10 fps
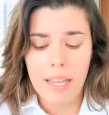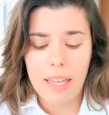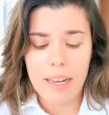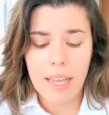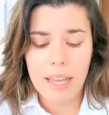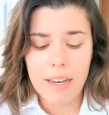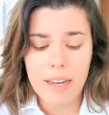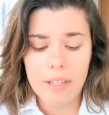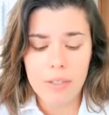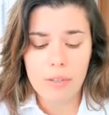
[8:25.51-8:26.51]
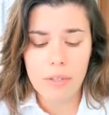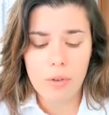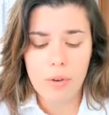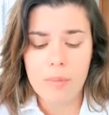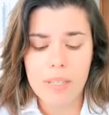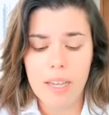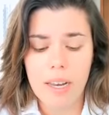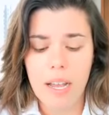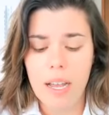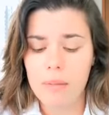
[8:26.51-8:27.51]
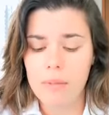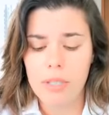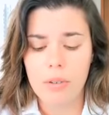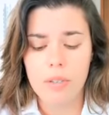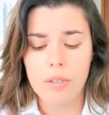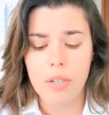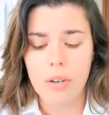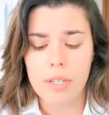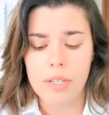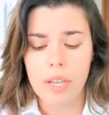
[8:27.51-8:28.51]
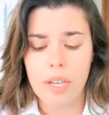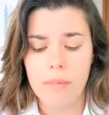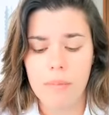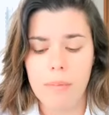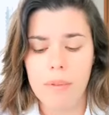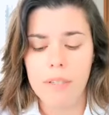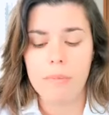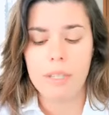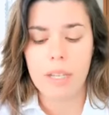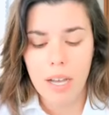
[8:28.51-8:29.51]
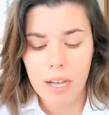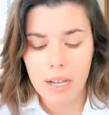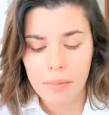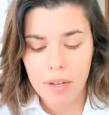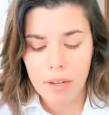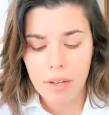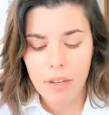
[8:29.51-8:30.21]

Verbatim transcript: and headed into the storm, he said, I'm just going to go outside and maybe some time.